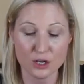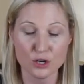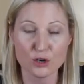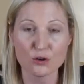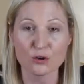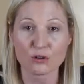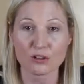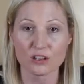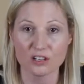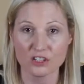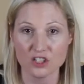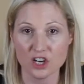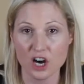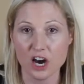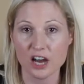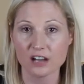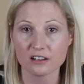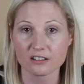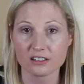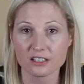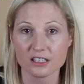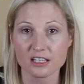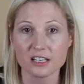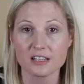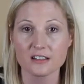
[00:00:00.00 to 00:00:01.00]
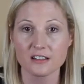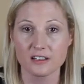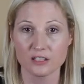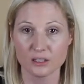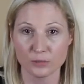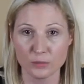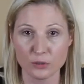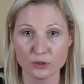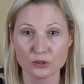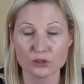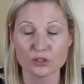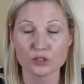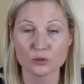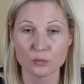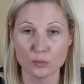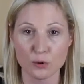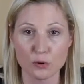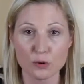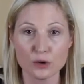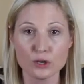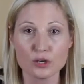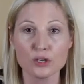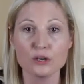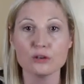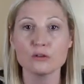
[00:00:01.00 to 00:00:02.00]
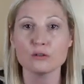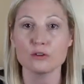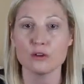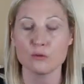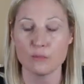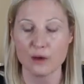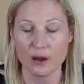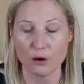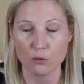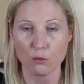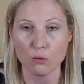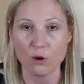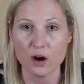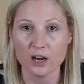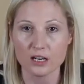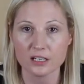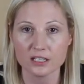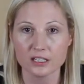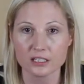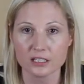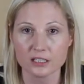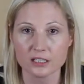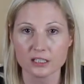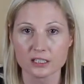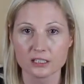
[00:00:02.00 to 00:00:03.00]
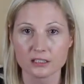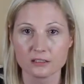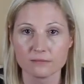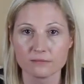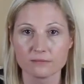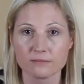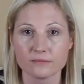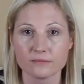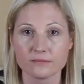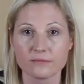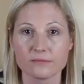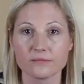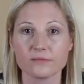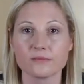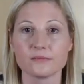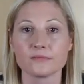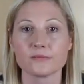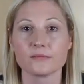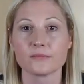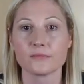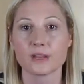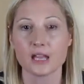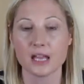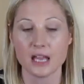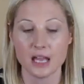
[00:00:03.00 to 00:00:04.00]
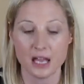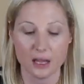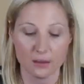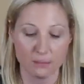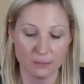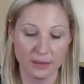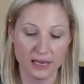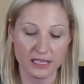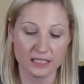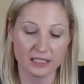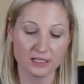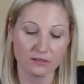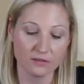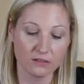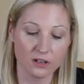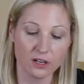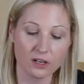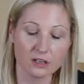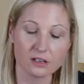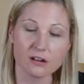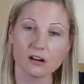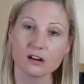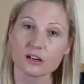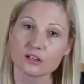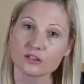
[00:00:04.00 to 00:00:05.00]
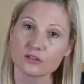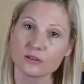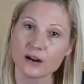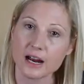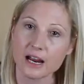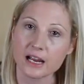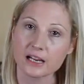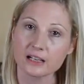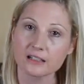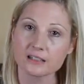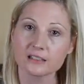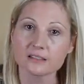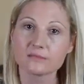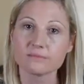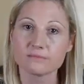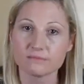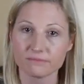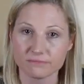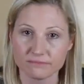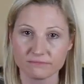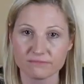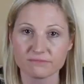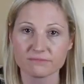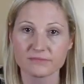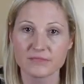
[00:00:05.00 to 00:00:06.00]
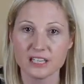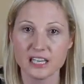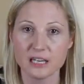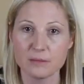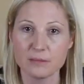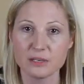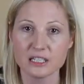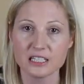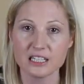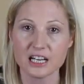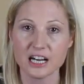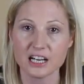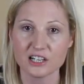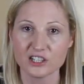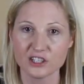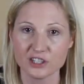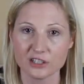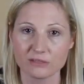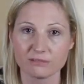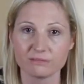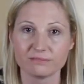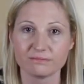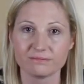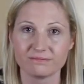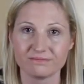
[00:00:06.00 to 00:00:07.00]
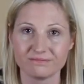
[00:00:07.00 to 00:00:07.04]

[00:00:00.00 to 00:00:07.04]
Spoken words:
You're the child. They're supposed to support you no matter what. Best of luck, Andre. Keep in touch.